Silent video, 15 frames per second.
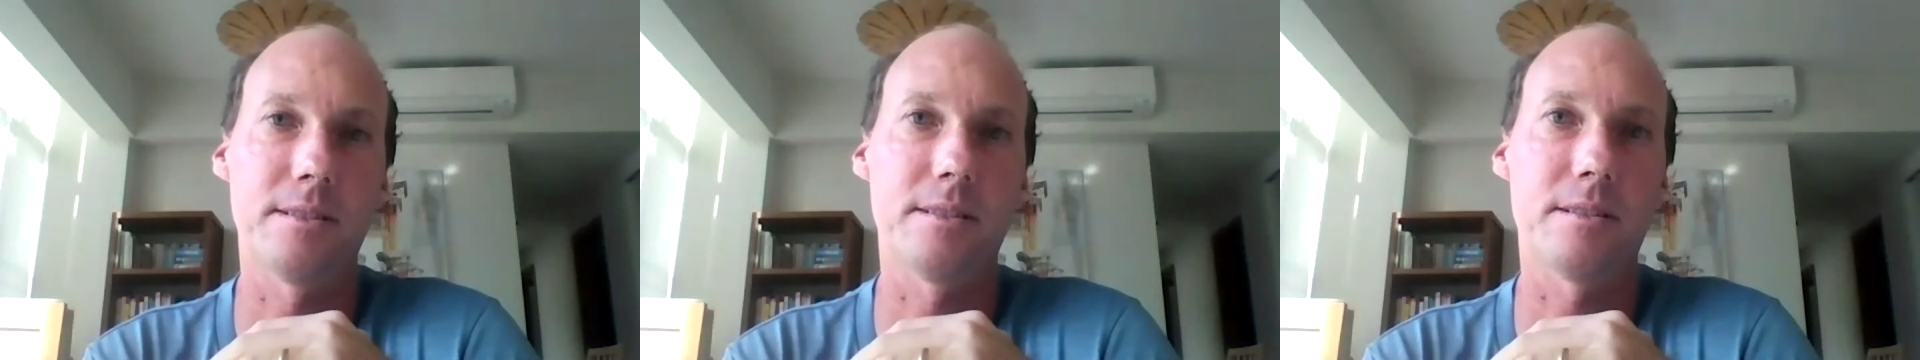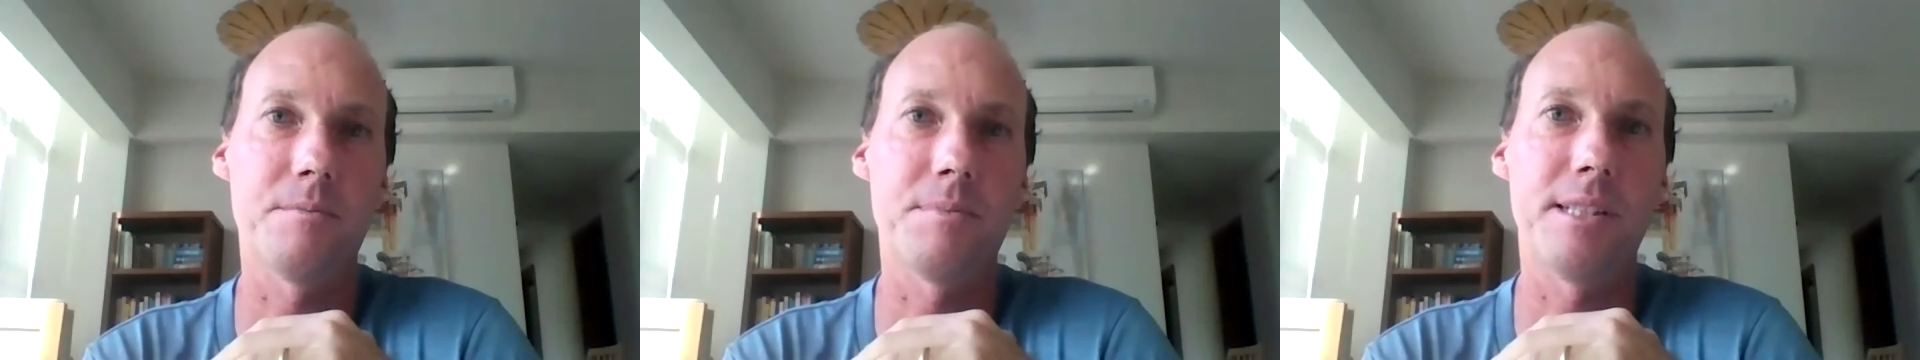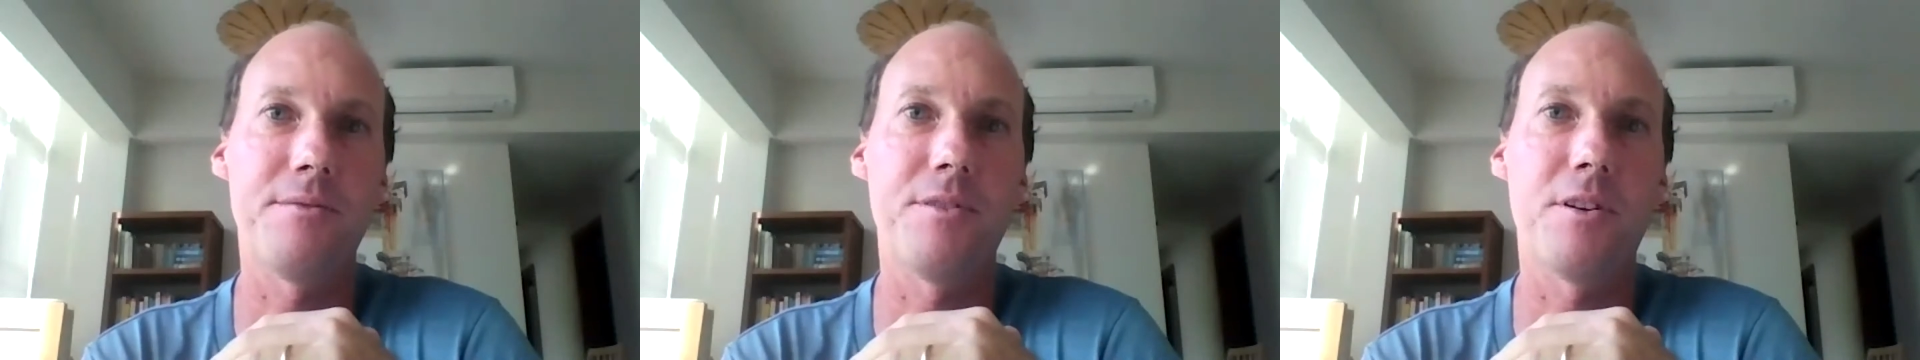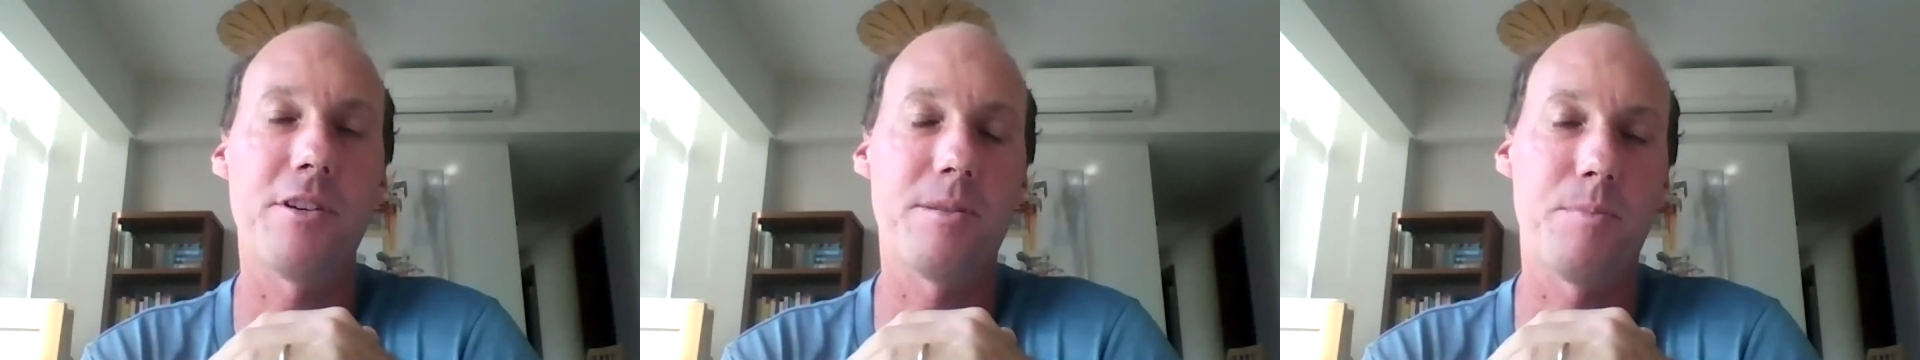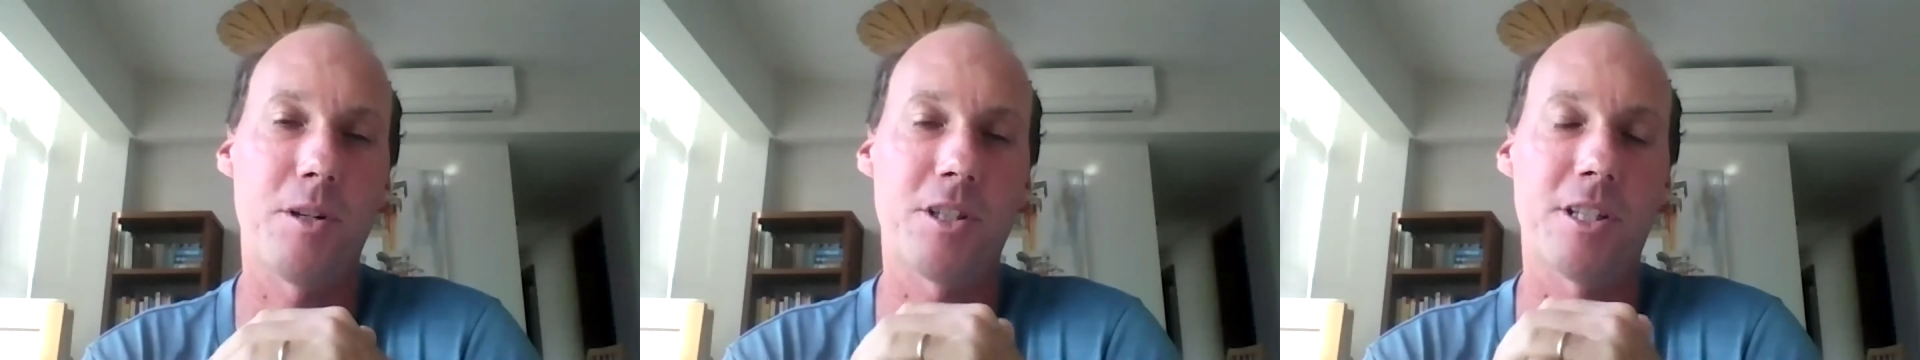something very
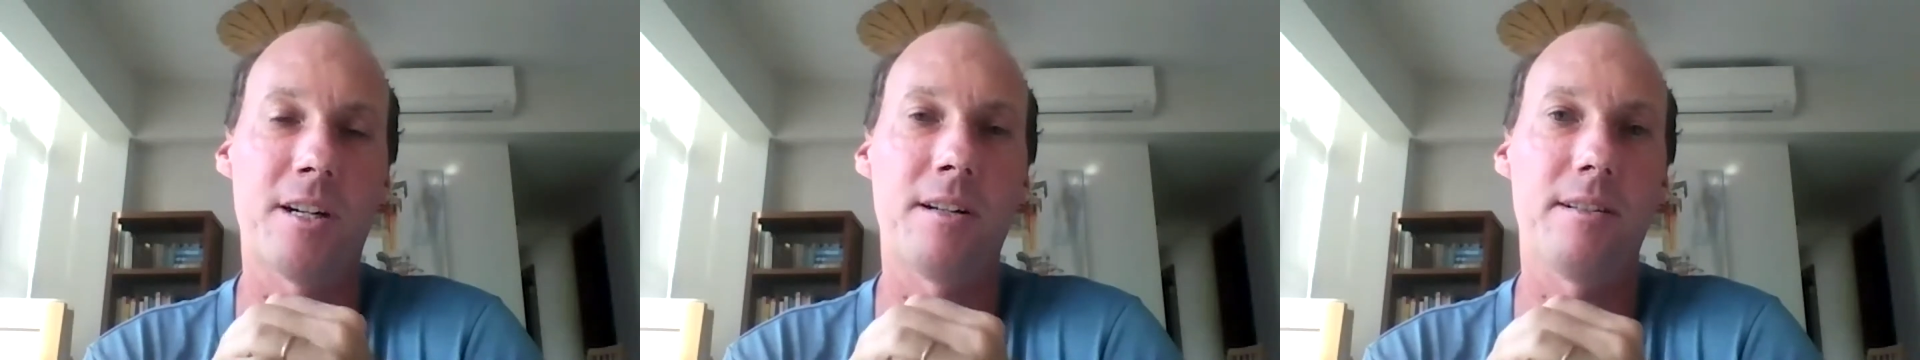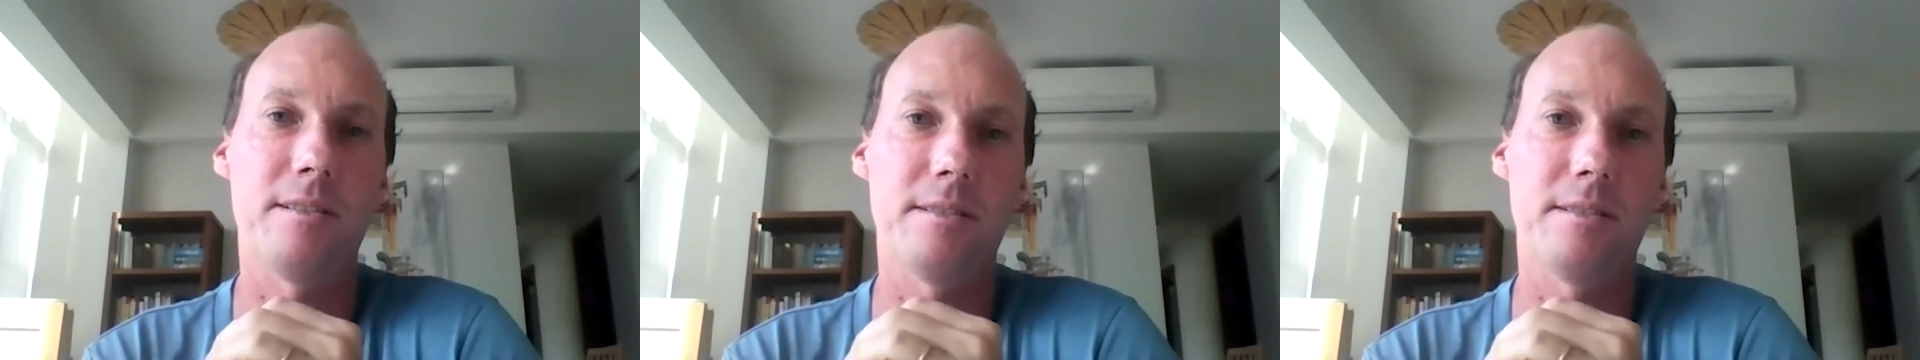special.